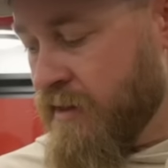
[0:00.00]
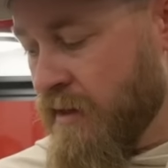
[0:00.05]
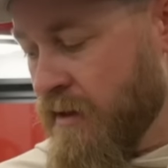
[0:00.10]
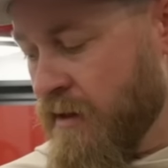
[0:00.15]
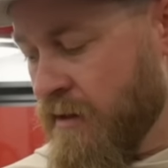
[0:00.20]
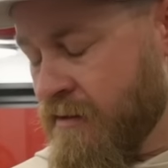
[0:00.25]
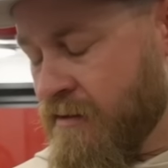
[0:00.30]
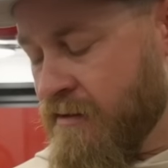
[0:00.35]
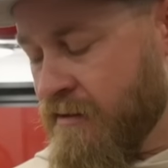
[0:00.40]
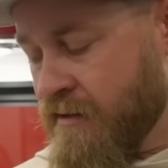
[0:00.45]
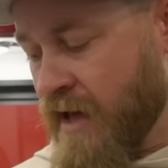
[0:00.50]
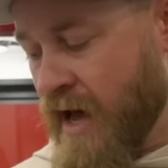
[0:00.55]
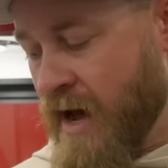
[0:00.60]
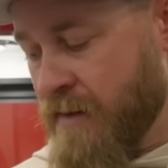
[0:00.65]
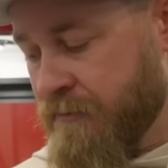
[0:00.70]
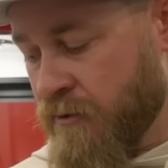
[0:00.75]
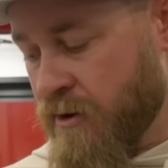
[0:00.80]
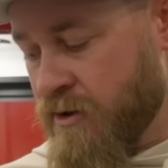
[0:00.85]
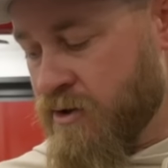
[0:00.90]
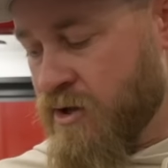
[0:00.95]
his
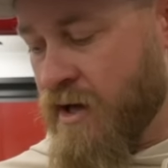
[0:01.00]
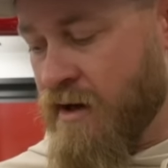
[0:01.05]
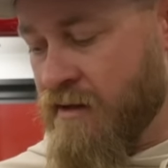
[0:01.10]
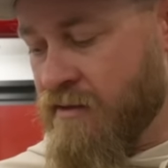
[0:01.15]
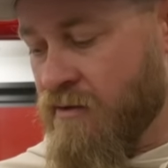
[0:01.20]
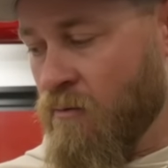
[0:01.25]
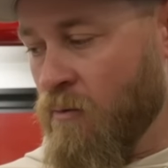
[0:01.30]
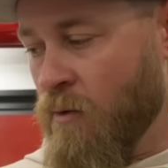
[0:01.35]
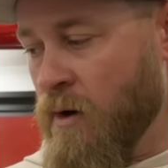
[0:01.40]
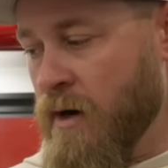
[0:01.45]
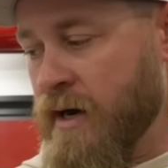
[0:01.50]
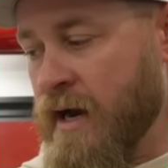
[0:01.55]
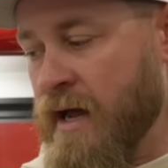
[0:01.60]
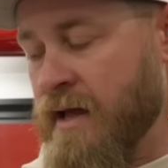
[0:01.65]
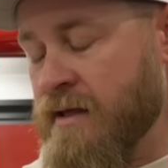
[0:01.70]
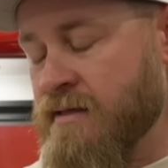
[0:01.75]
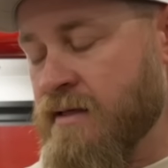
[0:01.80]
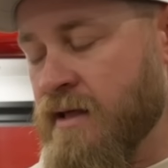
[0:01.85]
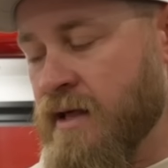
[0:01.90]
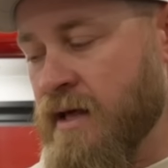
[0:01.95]
gap wedge, he has a
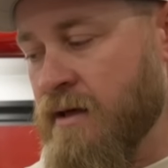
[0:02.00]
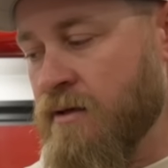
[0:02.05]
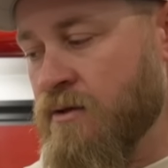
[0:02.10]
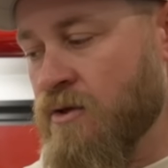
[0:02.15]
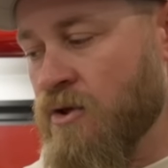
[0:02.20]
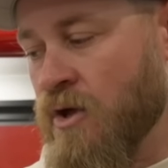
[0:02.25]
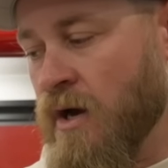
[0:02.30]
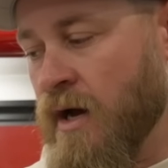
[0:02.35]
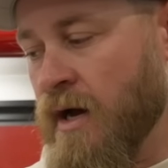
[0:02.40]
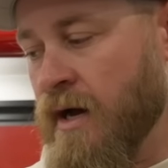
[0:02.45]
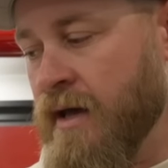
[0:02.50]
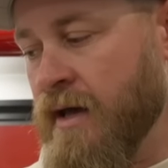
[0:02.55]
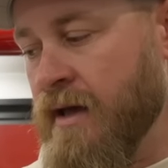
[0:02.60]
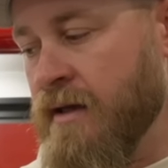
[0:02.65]
119 shot,